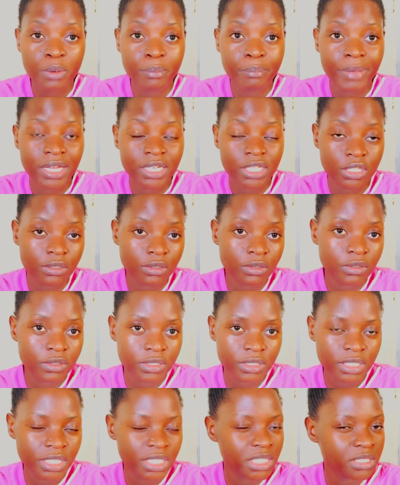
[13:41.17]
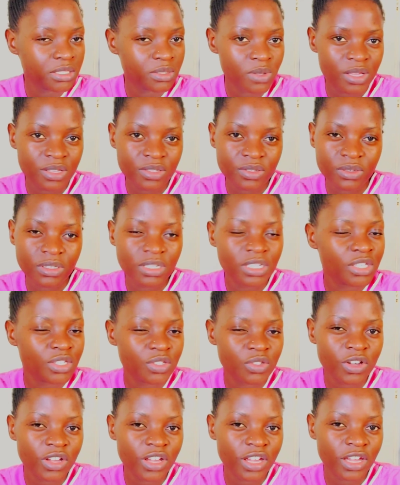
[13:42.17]
But Noon, it
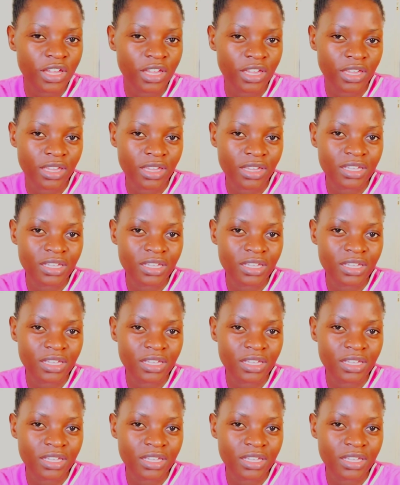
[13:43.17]
is okay.